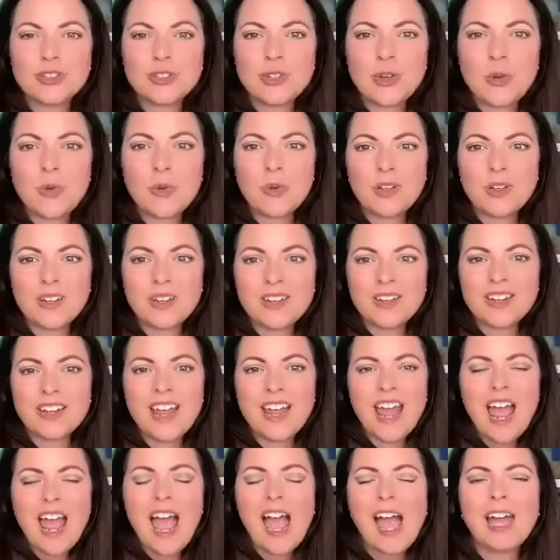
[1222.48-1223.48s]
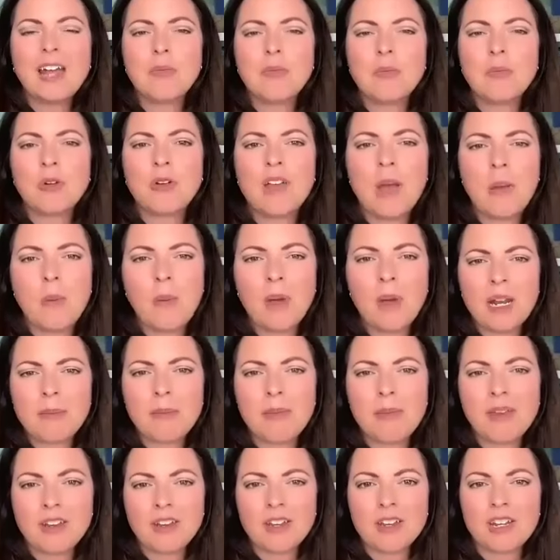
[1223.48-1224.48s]
so good. And Maria, I want
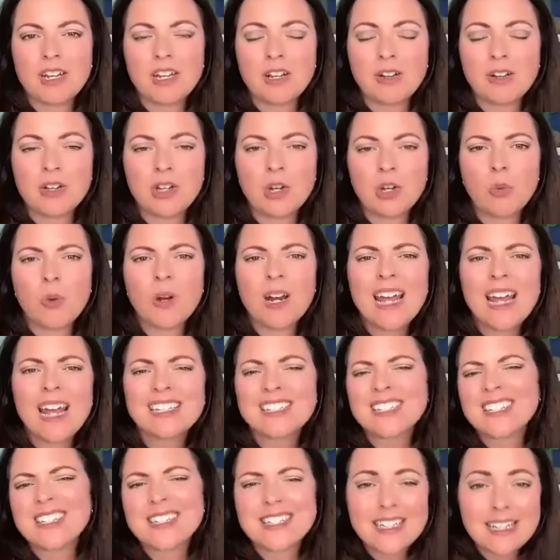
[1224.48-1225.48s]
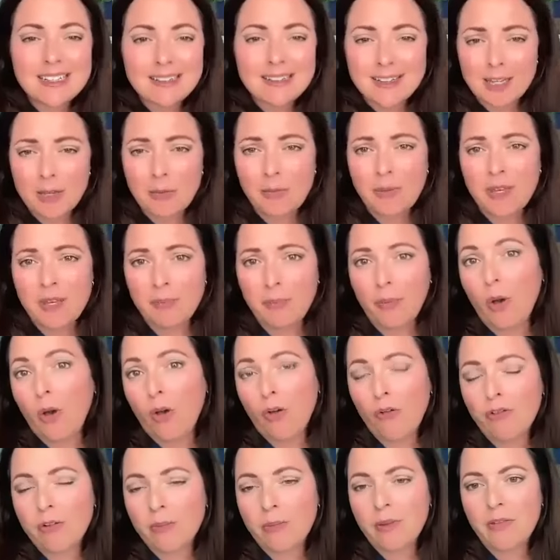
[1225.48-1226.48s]
to make it clear we're not stealing
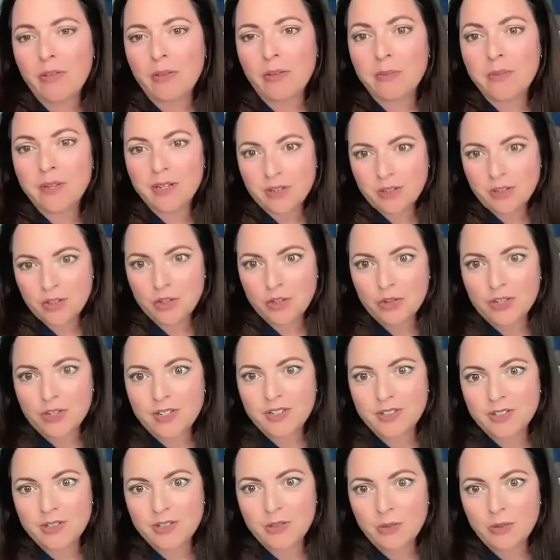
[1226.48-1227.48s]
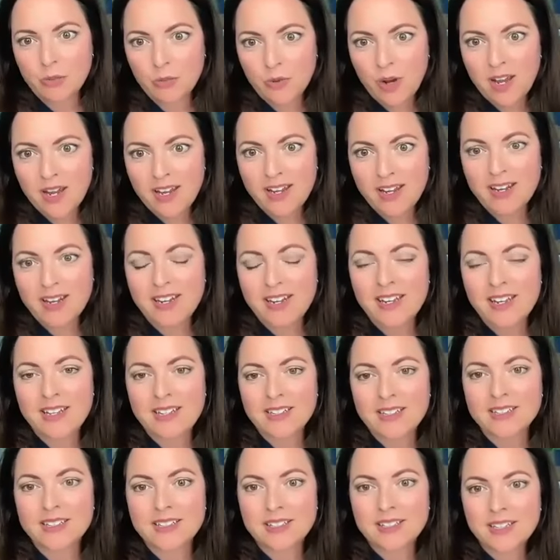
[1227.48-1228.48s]
people from other ministries, right?
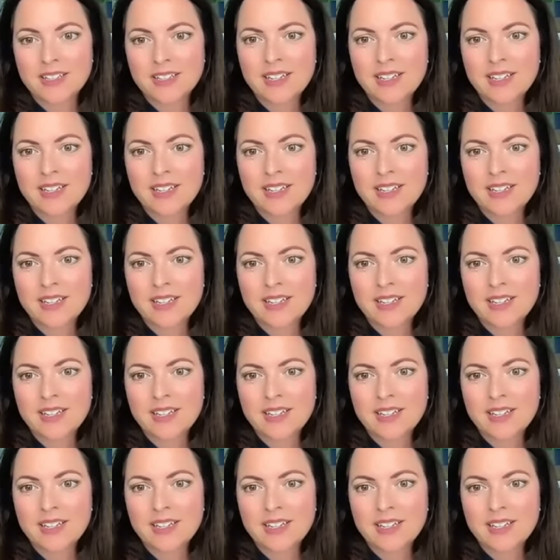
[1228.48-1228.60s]
It's